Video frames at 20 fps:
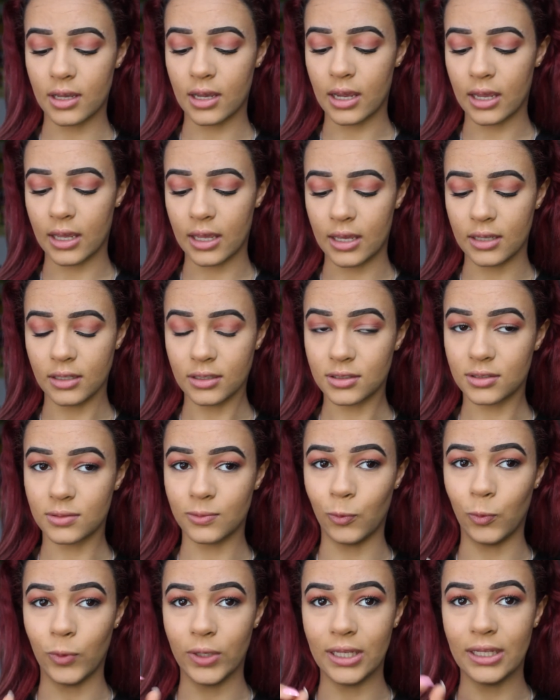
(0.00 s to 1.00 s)
I guess,
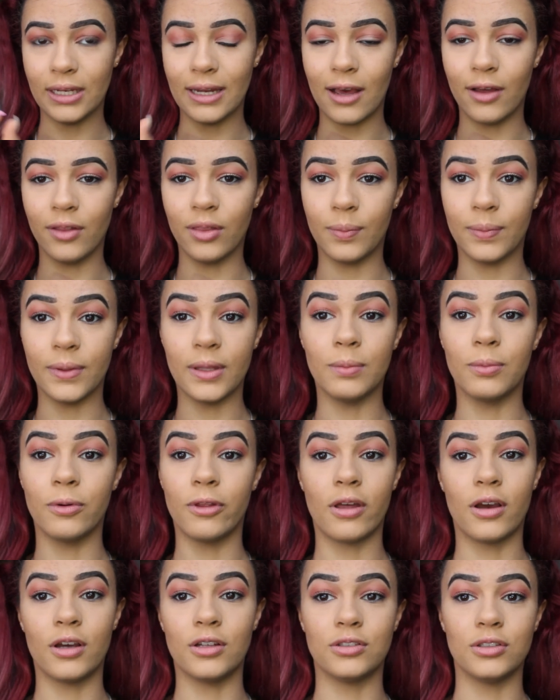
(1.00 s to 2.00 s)
weed out the people
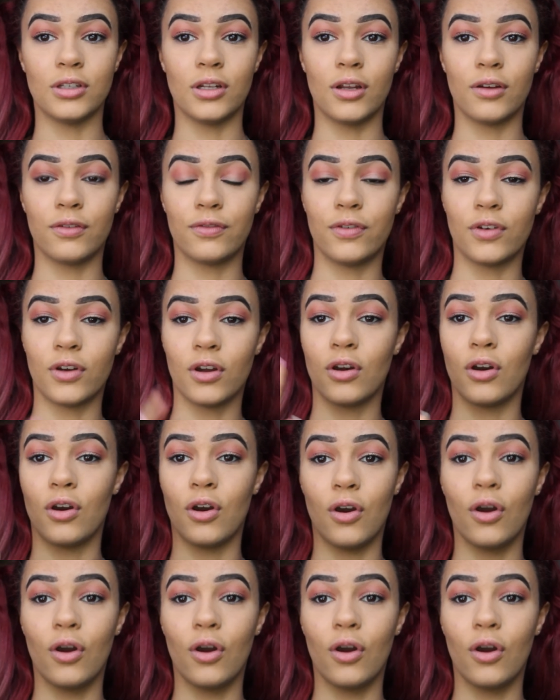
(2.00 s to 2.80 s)
that are doing it for